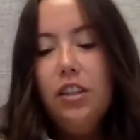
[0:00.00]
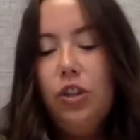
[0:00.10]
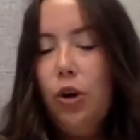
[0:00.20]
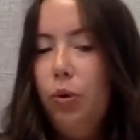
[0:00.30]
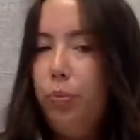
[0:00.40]

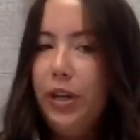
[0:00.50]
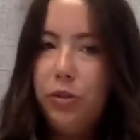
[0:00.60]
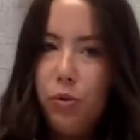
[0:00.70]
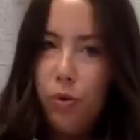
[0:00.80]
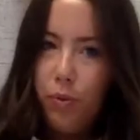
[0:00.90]
don't bring
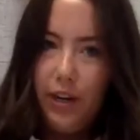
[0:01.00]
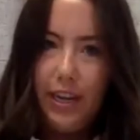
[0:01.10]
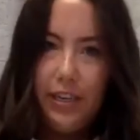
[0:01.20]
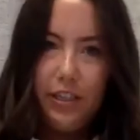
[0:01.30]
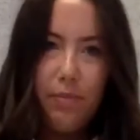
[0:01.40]
schoolwork
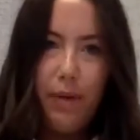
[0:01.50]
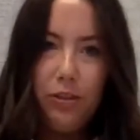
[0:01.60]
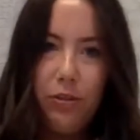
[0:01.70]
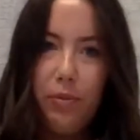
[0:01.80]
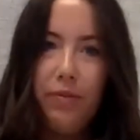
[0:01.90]
into your
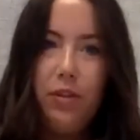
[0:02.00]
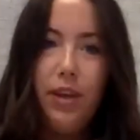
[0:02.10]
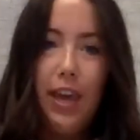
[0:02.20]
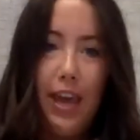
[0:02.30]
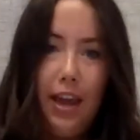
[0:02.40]
bedroom if you
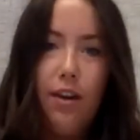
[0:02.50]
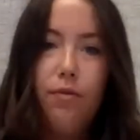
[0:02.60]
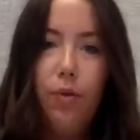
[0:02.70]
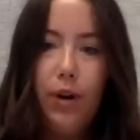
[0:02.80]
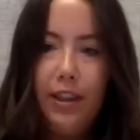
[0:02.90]
can
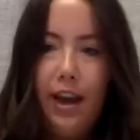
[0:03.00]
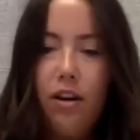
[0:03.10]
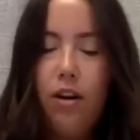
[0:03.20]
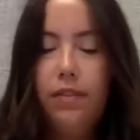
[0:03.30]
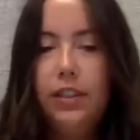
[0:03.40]
avoid
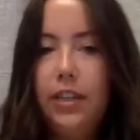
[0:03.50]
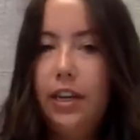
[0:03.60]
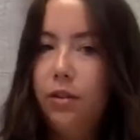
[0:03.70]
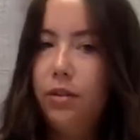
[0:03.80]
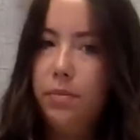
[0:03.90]
that. Obviously, I
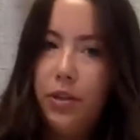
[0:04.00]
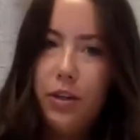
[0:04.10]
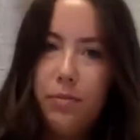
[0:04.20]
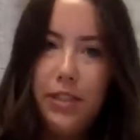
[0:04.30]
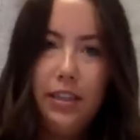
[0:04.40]
know some
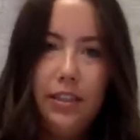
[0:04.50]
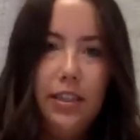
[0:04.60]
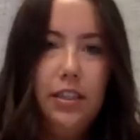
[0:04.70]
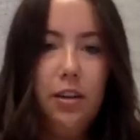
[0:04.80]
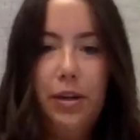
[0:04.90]

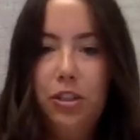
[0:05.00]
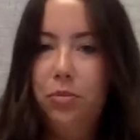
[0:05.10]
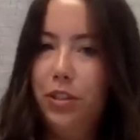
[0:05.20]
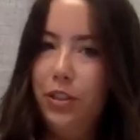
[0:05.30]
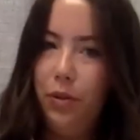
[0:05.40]
circumstances, your bedroom
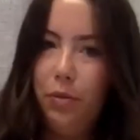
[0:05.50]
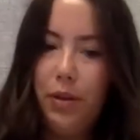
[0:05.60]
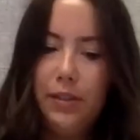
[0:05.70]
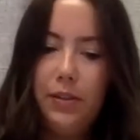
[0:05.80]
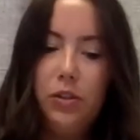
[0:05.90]
is the only
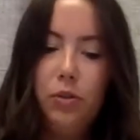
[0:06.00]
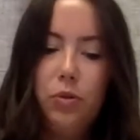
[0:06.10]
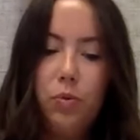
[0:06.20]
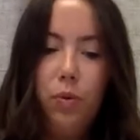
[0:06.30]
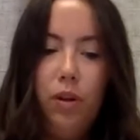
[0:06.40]
place you can do
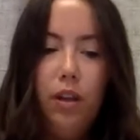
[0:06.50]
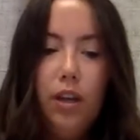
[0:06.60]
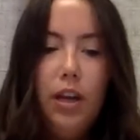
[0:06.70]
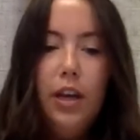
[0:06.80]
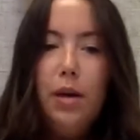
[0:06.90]
school.
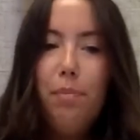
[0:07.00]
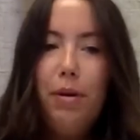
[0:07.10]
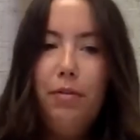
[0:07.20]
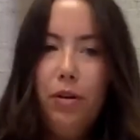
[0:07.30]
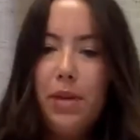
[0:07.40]
But
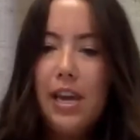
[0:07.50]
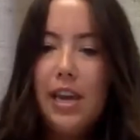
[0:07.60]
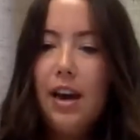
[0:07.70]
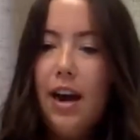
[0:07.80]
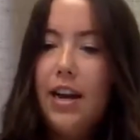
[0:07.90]
for
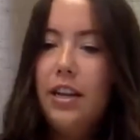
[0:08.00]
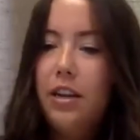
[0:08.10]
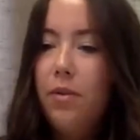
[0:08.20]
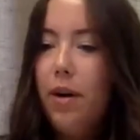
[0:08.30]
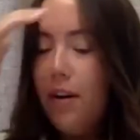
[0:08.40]
me, I
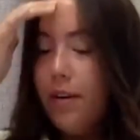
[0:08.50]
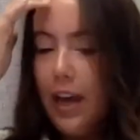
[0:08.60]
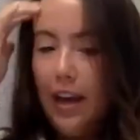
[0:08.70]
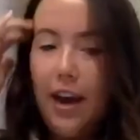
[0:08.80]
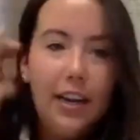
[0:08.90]
knew,
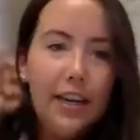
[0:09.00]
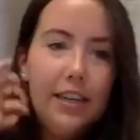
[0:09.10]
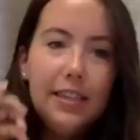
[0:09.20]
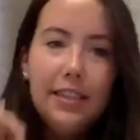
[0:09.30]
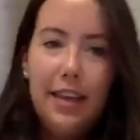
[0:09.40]
okay, I need to
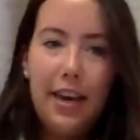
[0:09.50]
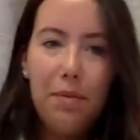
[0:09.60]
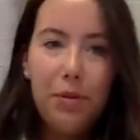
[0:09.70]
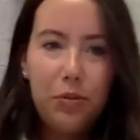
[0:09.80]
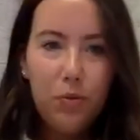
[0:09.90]
set up
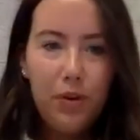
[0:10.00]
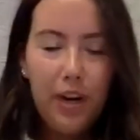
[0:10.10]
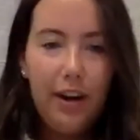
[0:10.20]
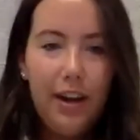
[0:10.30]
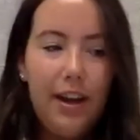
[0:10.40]
a school
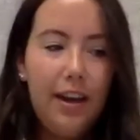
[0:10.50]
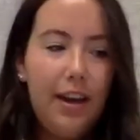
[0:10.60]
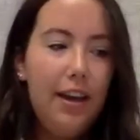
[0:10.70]
area